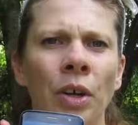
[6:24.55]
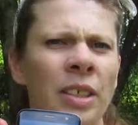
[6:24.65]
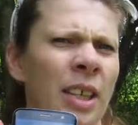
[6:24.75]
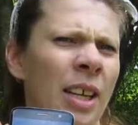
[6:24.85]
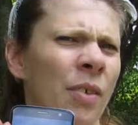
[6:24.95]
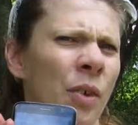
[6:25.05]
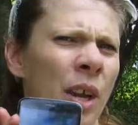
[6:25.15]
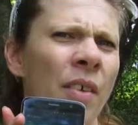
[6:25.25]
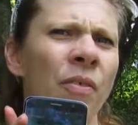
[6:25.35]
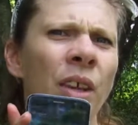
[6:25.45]
It's kind of what
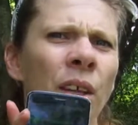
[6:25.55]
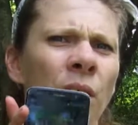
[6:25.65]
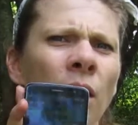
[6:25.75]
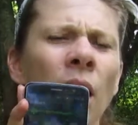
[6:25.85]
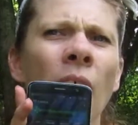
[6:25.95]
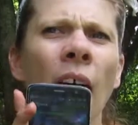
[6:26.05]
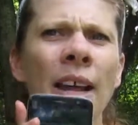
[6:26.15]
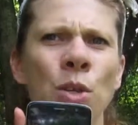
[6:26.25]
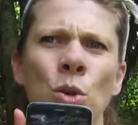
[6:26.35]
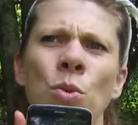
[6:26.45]
I feel. I
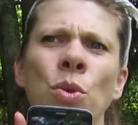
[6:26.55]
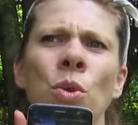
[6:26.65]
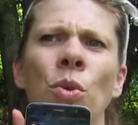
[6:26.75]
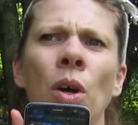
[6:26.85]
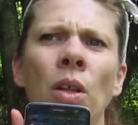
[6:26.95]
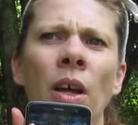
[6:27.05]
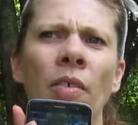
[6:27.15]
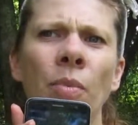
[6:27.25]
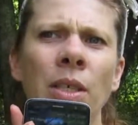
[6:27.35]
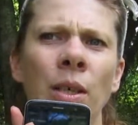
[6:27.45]
do a lot of
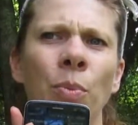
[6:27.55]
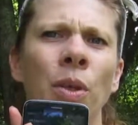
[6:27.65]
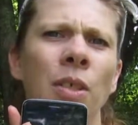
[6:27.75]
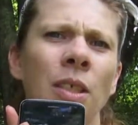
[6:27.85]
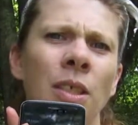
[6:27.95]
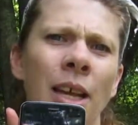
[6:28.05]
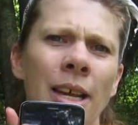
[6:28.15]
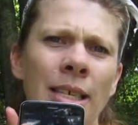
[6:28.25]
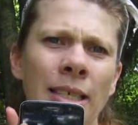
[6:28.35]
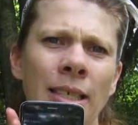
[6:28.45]
missing persons
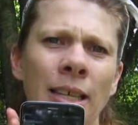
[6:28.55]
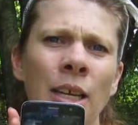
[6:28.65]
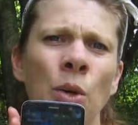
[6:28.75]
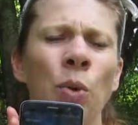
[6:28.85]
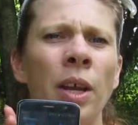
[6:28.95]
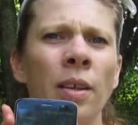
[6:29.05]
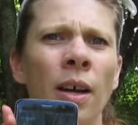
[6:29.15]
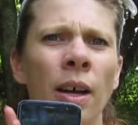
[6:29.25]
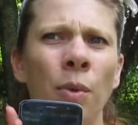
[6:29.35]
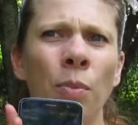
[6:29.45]
cases, and I do
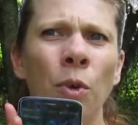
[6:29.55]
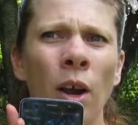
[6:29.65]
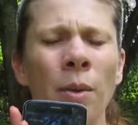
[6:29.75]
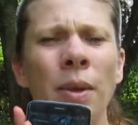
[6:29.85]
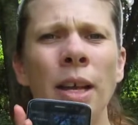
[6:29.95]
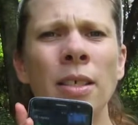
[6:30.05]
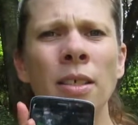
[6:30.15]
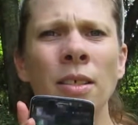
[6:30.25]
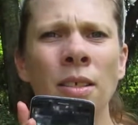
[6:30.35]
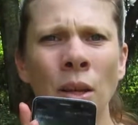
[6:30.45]
crime
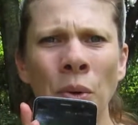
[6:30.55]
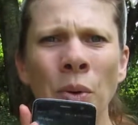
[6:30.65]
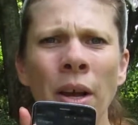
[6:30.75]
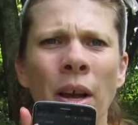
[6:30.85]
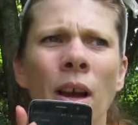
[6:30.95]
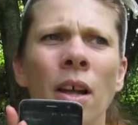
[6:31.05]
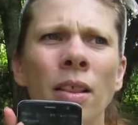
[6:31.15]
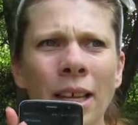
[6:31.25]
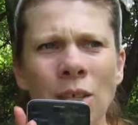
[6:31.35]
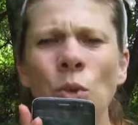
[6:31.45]
cases, so
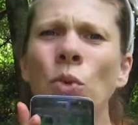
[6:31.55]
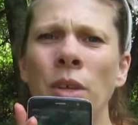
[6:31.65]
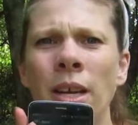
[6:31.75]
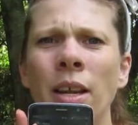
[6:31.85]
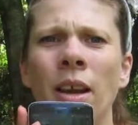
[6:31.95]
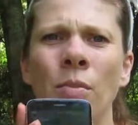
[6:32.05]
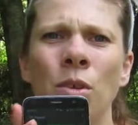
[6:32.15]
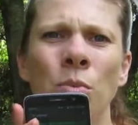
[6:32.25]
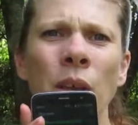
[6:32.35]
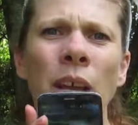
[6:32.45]
they do tend to come
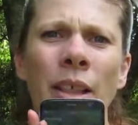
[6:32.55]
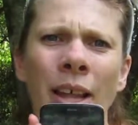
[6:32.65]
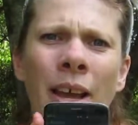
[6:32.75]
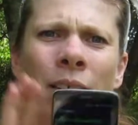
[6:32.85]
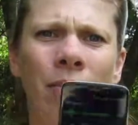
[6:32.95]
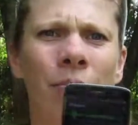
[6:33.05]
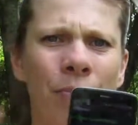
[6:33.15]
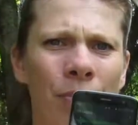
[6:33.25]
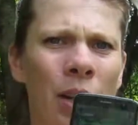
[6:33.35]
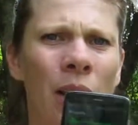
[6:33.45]
to me in that
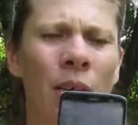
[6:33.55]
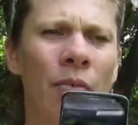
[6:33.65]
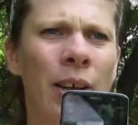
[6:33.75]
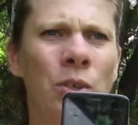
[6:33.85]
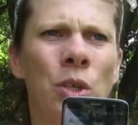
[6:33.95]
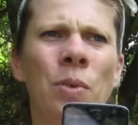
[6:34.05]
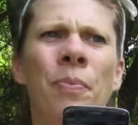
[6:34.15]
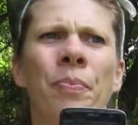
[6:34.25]
fashion.